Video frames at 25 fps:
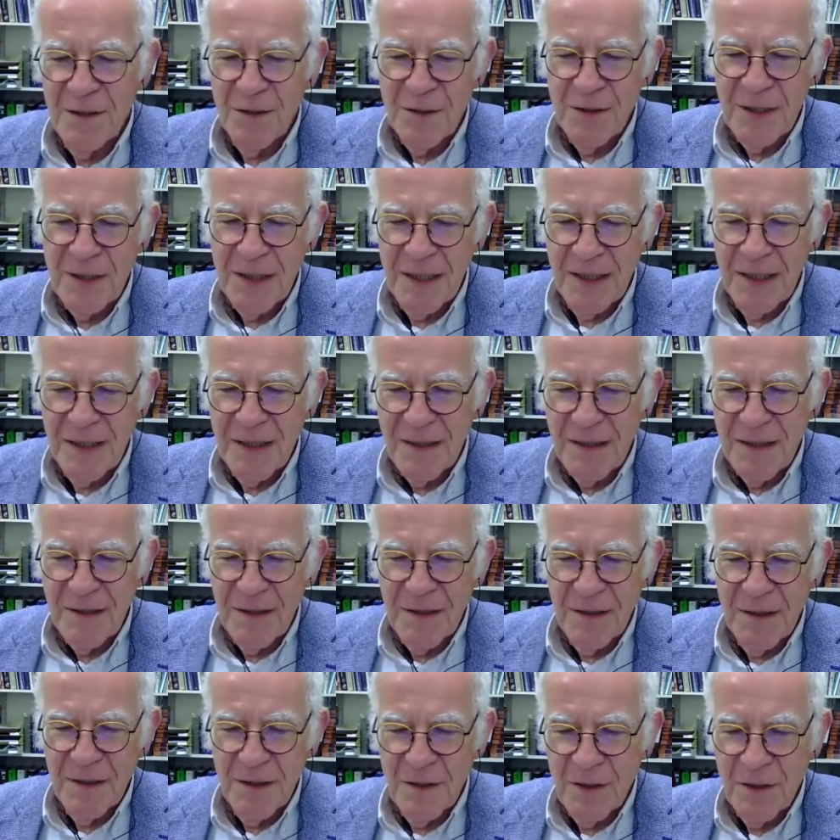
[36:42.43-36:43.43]
learning,
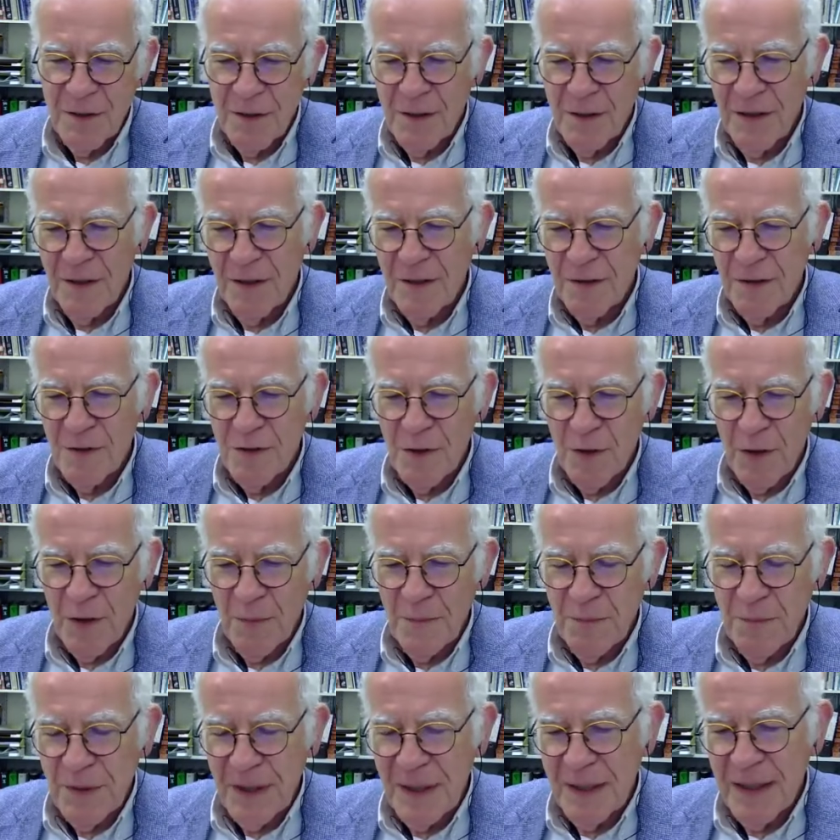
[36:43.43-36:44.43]
and a
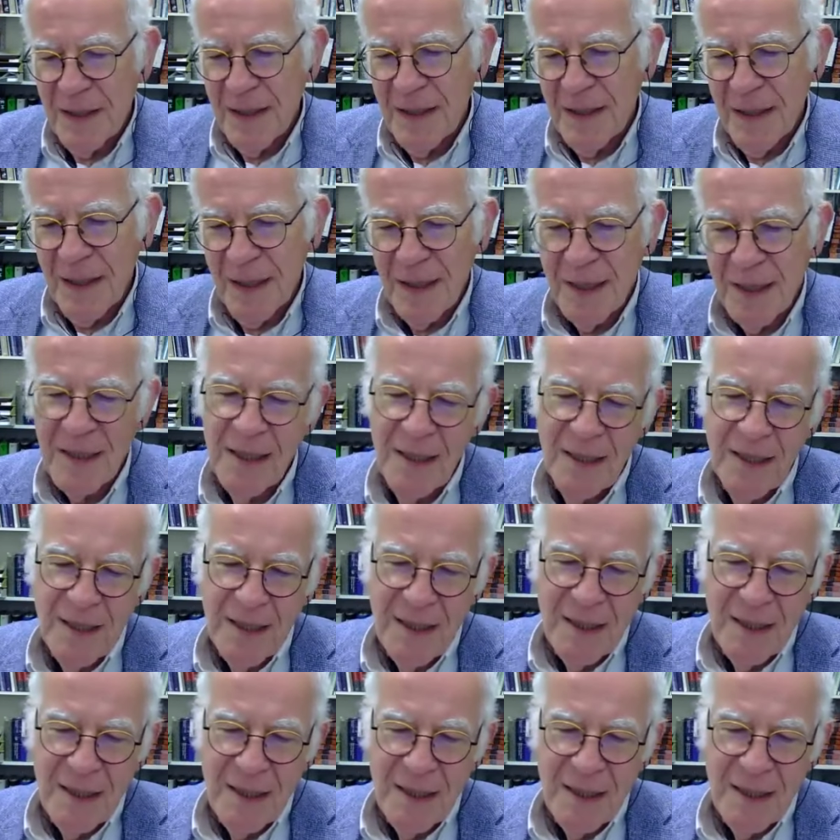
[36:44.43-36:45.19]
job and